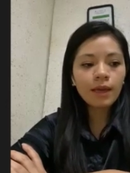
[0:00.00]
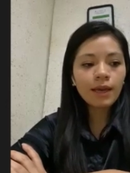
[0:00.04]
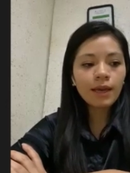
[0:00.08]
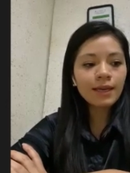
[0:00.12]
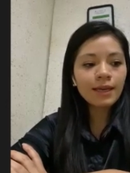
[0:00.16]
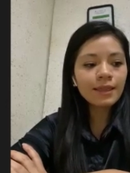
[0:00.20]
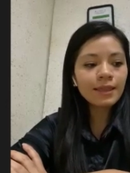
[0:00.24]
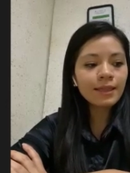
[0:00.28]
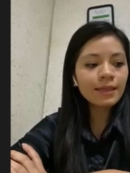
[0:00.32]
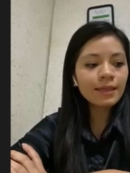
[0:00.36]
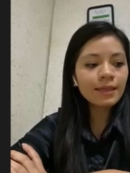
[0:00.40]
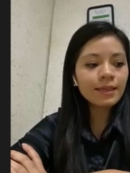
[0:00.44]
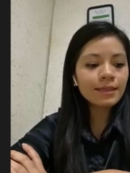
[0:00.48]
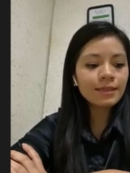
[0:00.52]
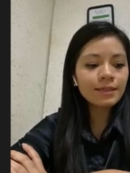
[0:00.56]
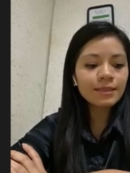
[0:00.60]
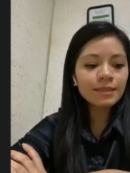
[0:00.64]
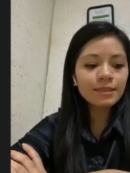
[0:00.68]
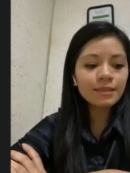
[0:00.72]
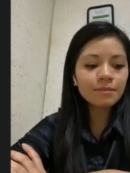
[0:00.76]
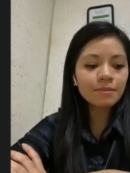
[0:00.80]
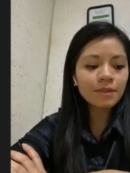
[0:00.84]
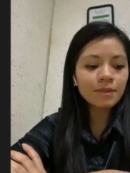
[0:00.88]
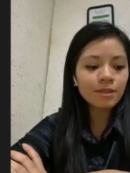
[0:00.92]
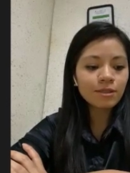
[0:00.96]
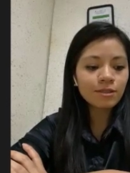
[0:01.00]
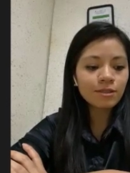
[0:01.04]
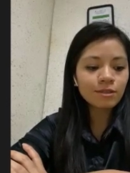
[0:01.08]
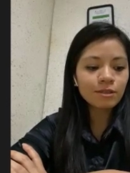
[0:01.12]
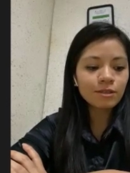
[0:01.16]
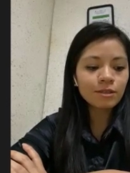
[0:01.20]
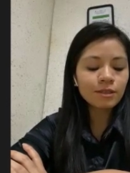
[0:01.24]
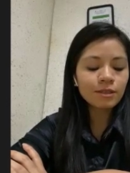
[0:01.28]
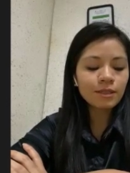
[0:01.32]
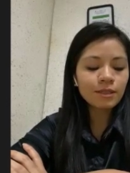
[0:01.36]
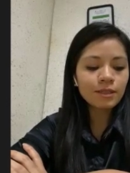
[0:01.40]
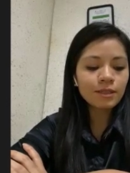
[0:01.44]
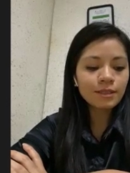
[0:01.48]
I think it's
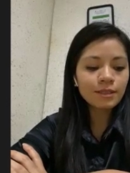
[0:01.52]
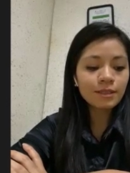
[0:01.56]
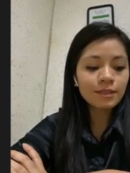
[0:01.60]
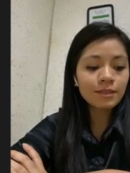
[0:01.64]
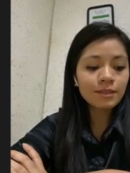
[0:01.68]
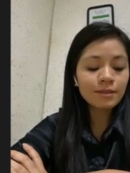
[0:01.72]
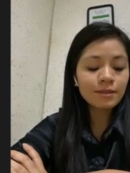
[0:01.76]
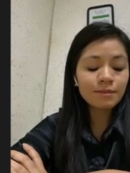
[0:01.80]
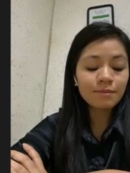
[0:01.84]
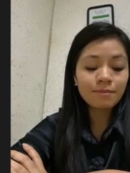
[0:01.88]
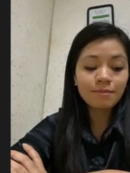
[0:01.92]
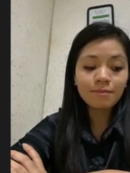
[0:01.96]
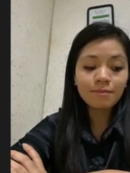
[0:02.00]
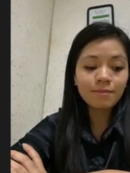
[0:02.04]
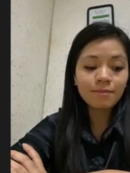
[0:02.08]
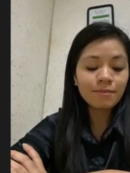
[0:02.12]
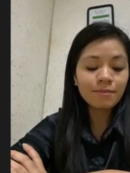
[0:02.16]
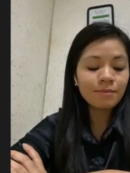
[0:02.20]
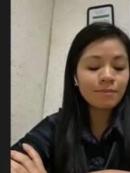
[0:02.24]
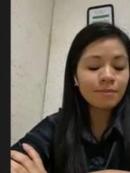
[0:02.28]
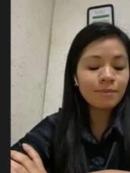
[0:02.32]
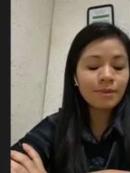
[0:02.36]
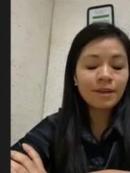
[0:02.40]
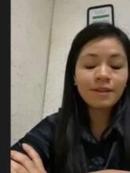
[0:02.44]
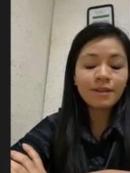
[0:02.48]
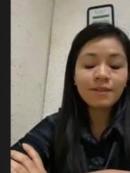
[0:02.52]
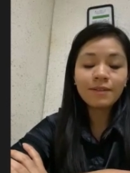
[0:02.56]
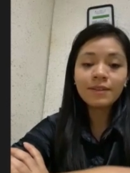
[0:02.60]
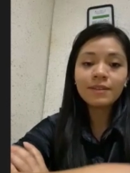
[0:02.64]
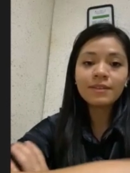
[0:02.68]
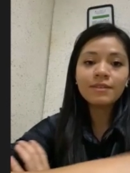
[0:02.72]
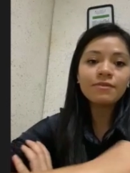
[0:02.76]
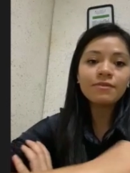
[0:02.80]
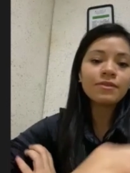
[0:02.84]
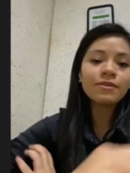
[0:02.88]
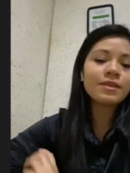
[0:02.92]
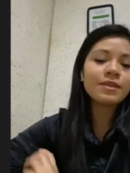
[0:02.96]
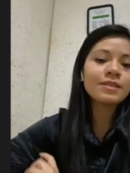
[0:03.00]
because it's very
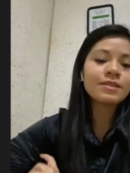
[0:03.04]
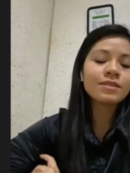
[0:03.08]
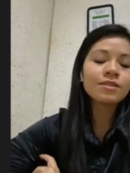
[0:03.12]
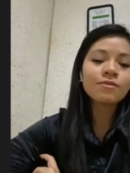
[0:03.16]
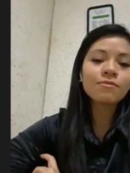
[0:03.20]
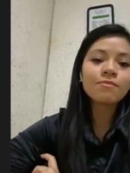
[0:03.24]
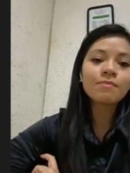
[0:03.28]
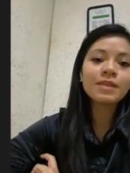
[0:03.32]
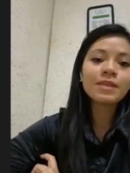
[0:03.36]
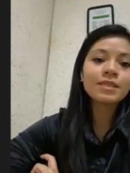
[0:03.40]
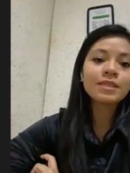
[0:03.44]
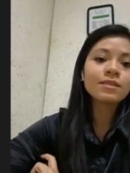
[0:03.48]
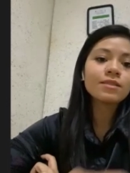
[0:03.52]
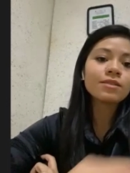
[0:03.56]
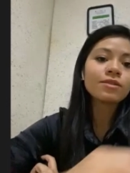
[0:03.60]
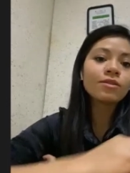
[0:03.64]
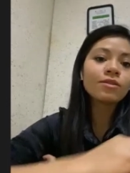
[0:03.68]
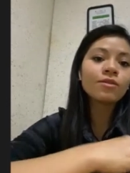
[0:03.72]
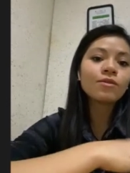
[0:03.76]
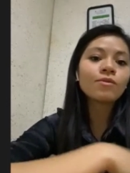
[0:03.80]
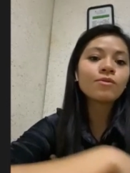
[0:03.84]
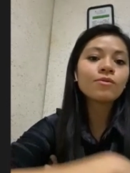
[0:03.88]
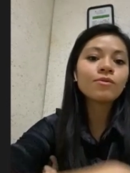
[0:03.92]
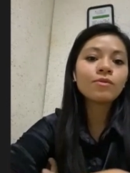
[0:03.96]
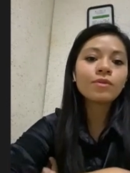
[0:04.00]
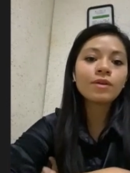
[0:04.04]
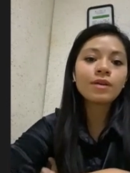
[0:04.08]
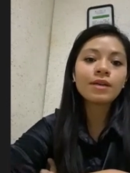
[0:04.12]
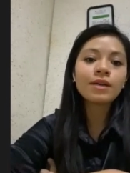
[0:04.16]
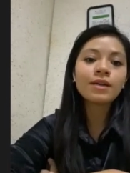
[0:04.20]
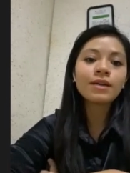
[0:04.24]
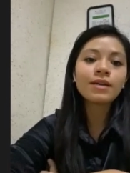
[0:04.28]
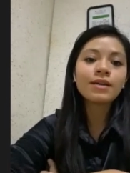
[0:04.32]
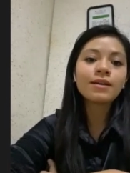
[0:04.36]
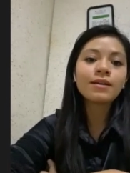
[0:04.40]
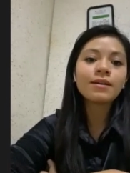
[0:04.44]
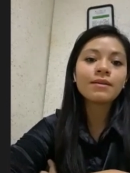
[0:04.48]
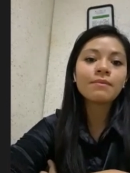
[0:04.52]
different of Mexico,
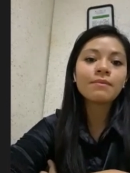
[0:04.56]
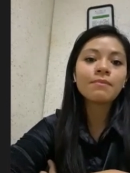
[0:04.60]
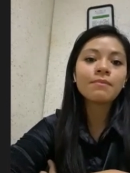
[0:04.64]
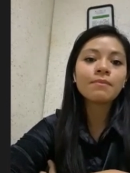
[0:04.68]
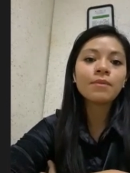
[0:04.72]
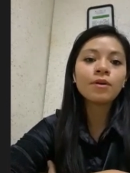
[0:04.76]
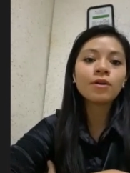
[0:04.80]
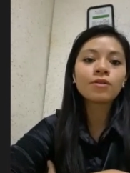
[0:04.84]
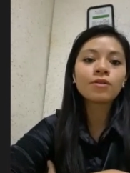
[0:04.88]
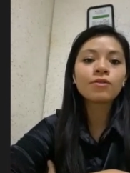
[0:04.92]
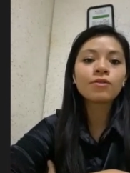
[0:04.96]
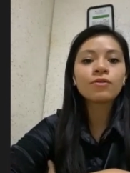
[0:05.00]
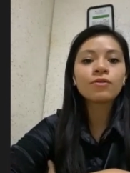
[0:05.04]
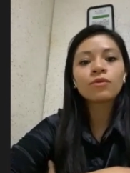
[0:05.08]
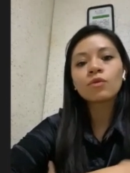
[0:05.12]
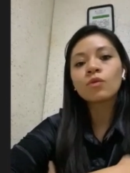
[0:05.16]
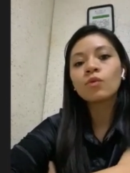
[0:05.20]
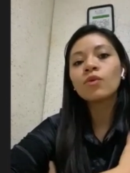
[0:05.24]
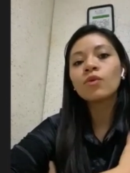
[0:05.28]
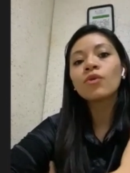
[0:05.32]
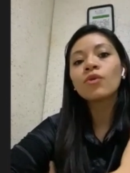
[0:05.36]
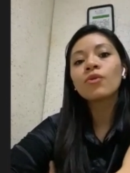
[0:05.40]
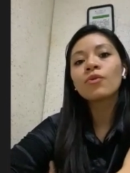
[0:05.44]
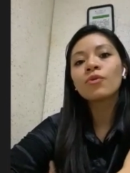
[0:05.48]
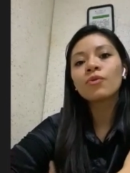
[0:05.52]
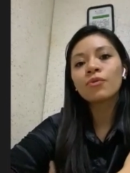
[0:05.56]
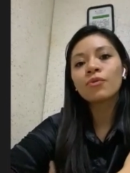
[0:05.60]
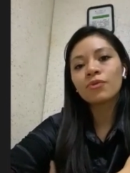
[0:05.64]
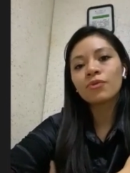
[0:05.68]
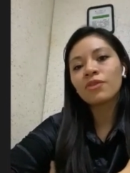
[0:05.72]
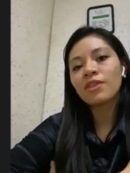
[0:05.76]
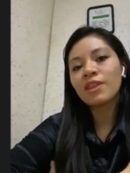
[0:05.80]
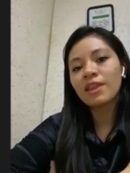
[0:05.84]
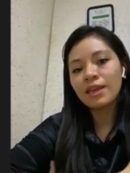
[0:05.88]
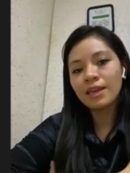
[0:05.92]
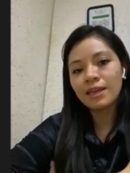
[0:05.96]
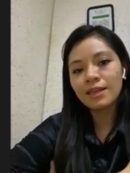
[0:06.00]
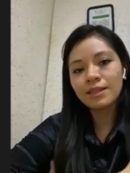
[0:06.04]
uh, but good
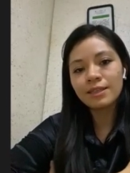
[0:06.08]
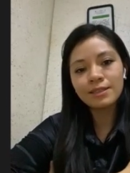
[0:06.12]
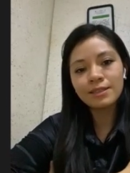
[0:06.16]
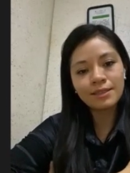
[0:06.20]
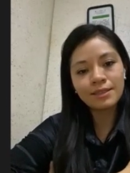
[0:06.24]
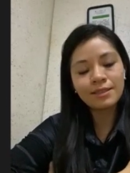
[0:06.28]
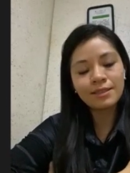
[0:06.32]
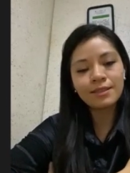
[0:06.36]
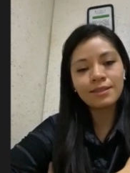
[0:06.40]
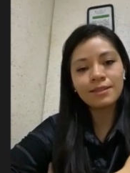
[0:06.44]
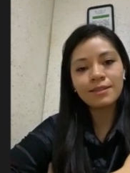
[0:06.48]
things.